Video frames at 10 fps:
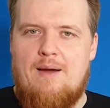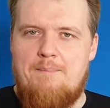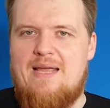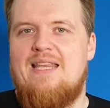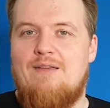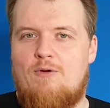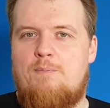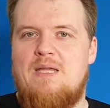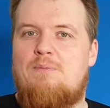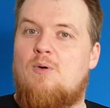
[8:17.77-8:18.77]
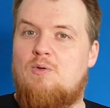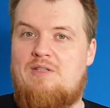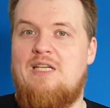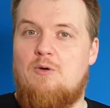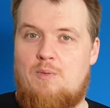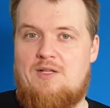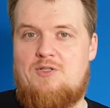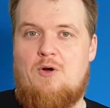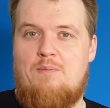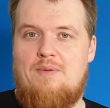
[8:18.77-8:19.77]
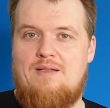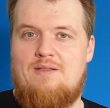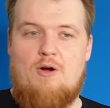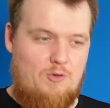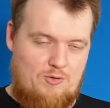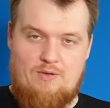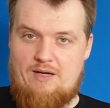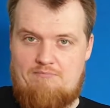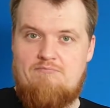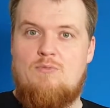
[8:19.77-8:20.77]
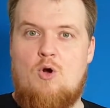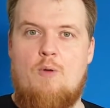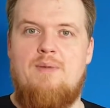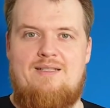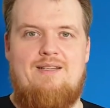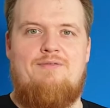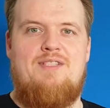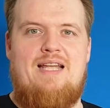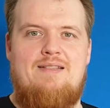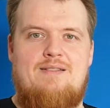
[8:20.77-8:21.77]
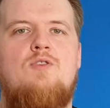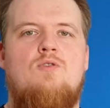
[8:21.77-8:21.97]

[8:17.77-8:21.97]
medieval people deal with zombies, also in a combative sense.